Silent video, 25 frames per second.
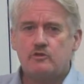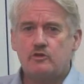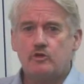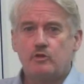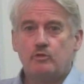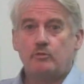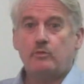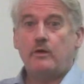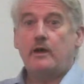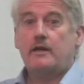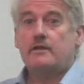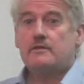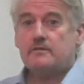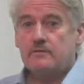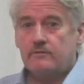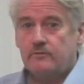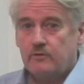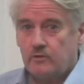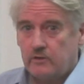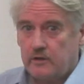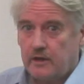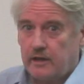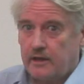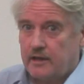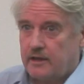two ways of
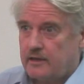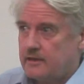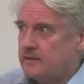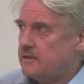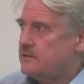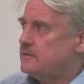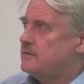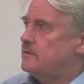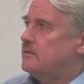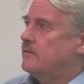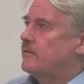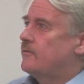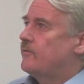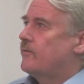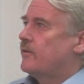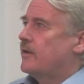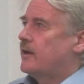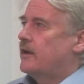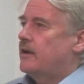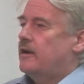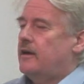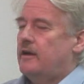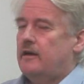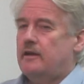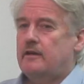looking at it.
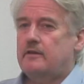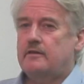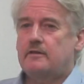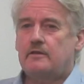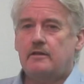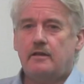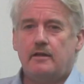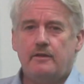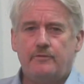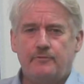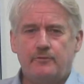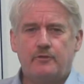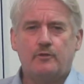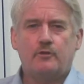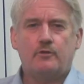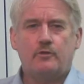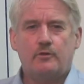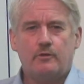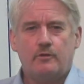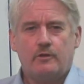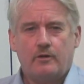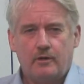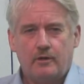And if you're